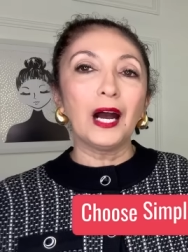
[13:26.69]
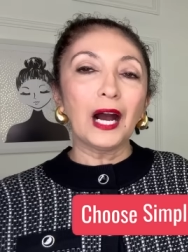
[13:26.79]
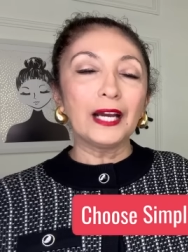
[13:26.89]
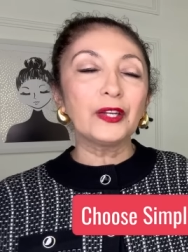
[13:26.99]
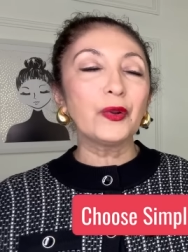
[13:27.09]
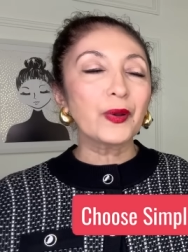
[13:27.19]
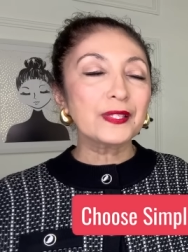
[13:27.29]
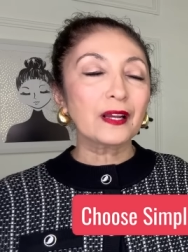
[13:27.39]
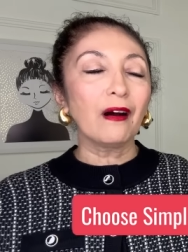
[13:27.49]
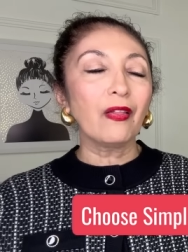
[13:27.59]
I don't know what
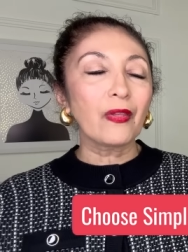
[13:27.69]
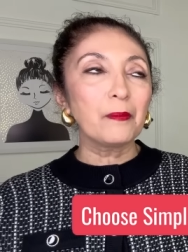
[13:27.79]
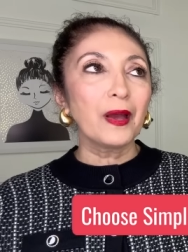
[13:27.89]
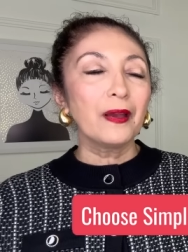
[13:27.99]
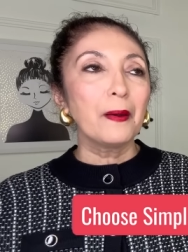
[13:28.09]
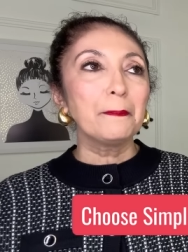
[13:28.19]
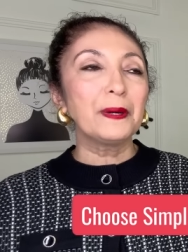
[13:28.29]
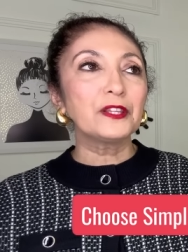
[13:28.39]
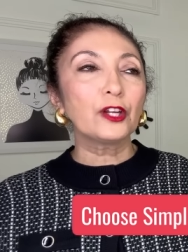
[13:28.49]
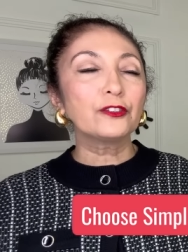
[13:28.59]
to call them
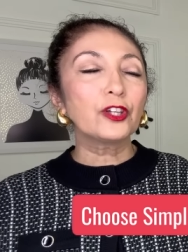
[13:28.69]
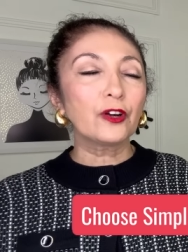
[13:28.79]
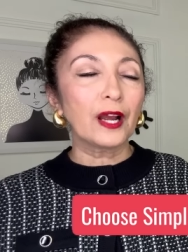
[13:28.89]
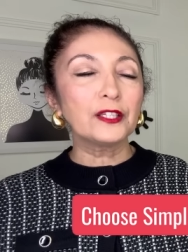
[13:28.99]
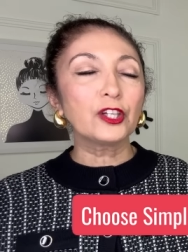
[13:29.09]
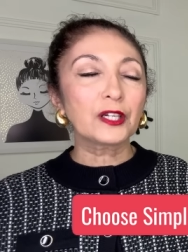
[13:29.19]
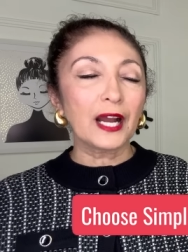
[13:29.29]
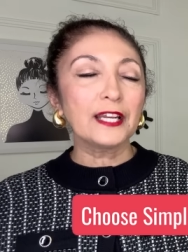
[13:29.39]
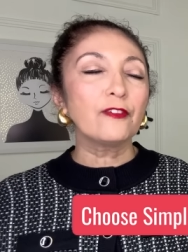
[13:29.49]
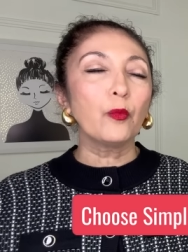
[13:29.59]
but they're they're they're
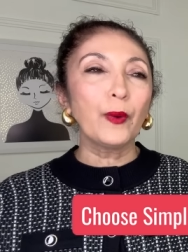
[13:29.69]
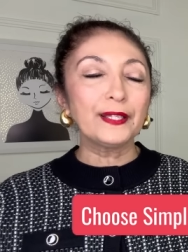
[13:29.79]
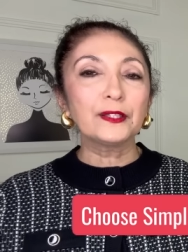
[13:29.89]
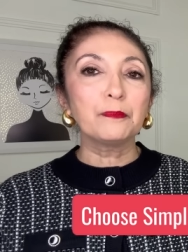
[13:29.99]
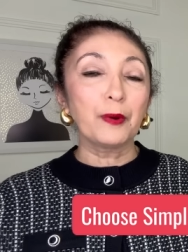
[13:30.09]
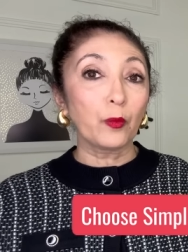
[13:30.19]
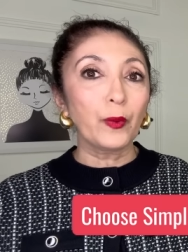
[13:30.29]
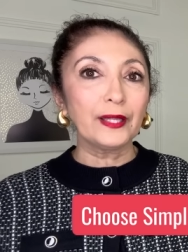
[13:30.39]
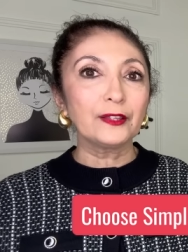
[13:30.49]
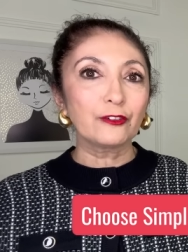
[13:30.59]
kind of a wait but
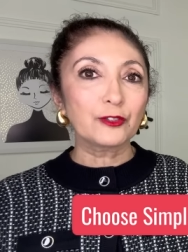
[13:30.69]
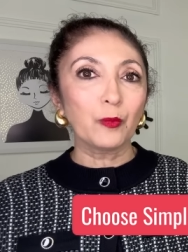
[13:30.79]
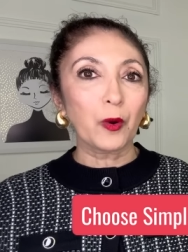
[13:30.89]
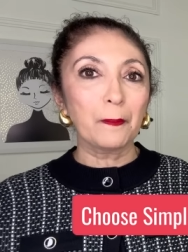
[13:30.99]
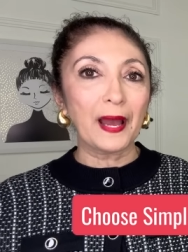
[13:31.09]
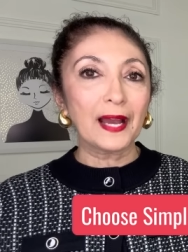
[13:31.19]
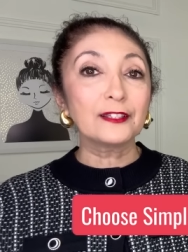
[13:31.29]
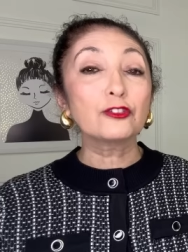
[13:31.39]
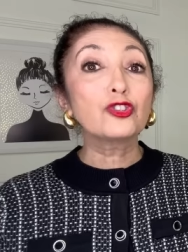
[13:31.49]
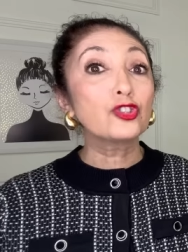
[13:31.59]
wait there's more bag
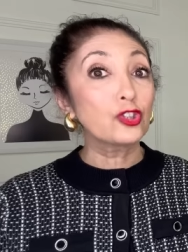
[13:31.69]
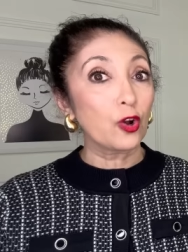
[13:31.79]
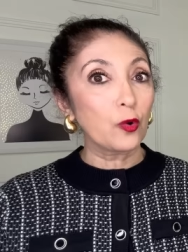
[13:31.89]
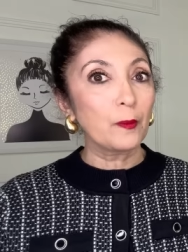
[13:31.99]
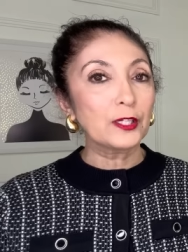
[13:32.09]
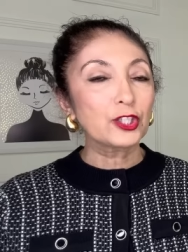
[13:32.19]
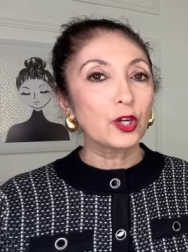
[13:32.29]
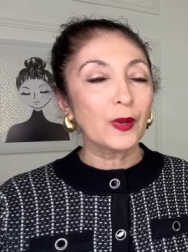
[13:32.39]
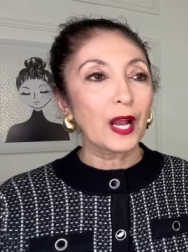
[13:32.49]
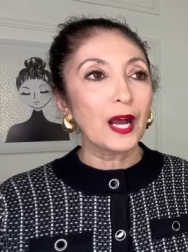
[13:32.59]
there's so much
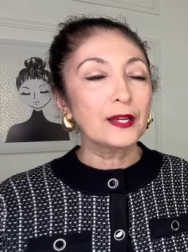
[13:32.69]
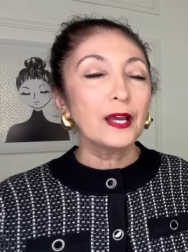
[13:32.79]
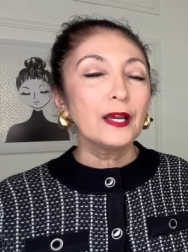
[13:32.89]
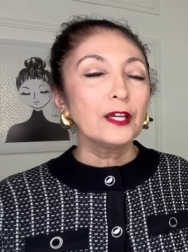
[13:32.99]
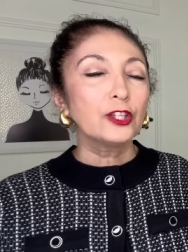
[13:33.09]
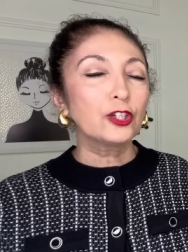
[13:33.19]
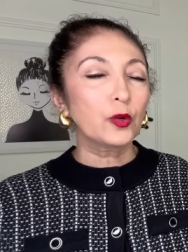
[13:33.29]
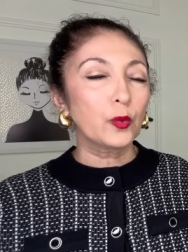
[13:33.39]
going on they're